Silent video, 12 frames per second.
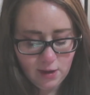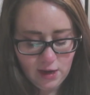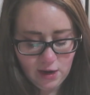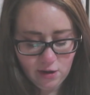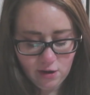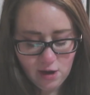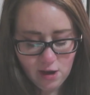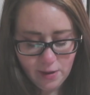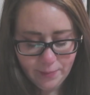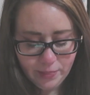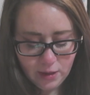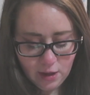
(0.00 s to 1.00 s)
my
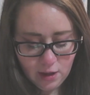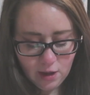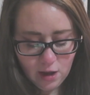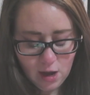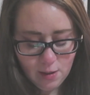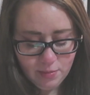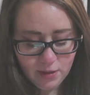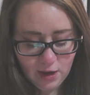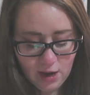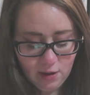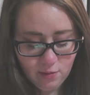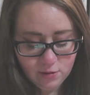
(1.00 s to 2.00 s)
area um,
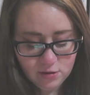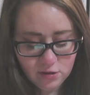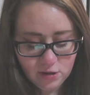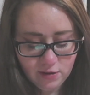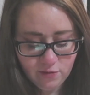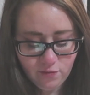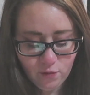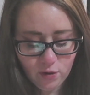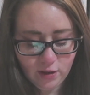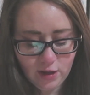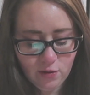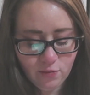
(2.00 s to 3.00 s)
that I was looking
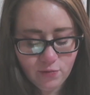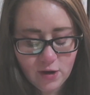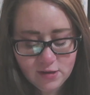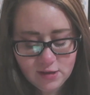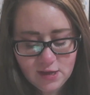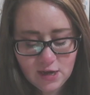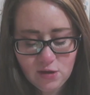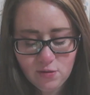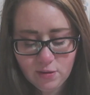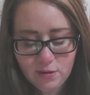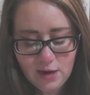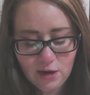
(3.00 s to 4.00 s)
for, like rustic. You
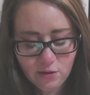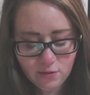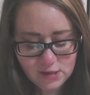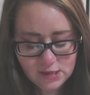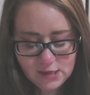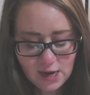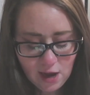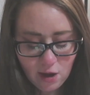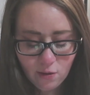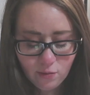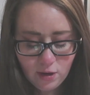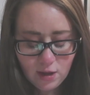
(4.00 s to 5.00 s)
can narrow it
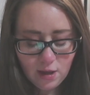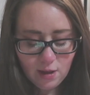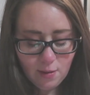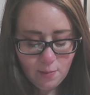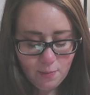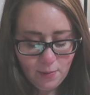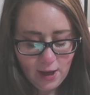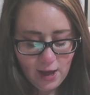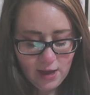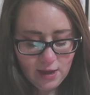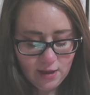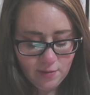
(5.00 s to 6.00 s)
down
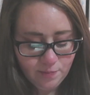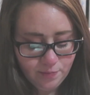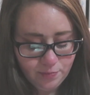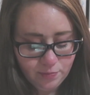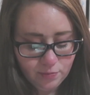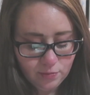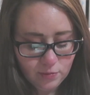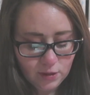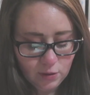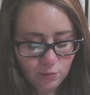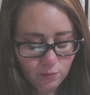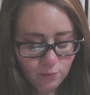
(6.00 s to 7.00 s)
by
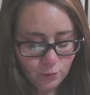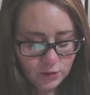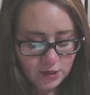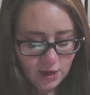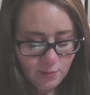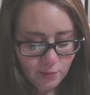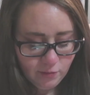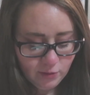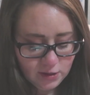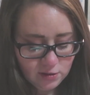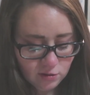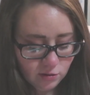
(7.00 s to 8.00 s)
what type of
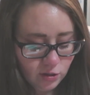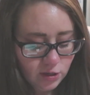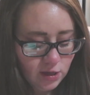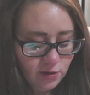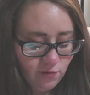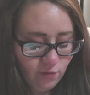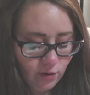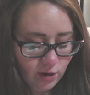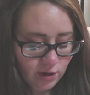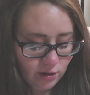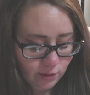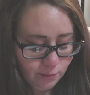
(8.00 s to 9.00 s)
place you're looking for
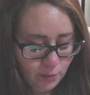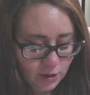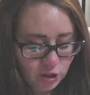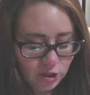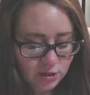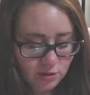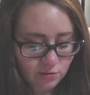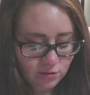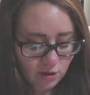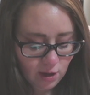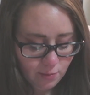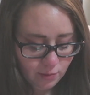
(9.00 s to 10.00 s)
in your budget. There was
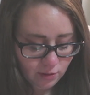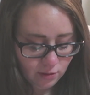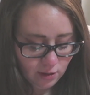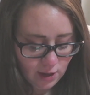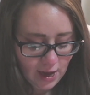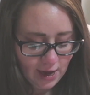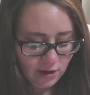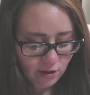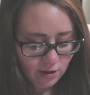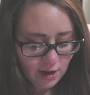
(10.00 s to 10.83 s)
a couple higher